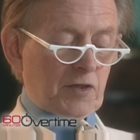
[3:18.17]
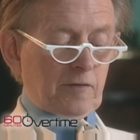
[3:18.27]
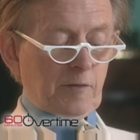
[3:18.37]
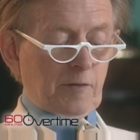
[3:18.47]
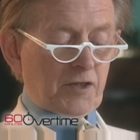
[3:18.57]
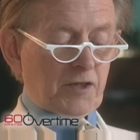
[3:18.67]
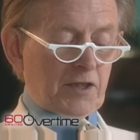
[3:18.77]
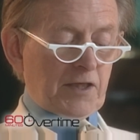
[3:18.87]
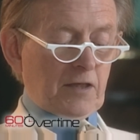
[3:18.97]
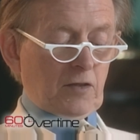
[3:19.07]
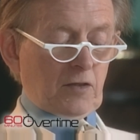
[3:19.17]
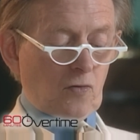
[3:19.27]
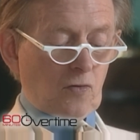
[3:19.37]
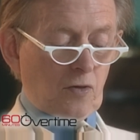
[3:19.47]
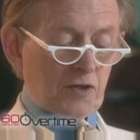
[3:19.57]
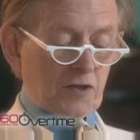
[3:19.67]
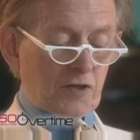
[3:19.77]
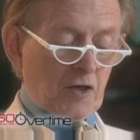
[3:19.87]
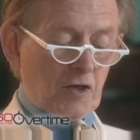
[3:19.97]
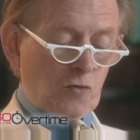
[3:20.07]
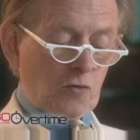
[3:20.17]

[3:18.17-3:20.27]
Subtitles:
and perception. Perhaps most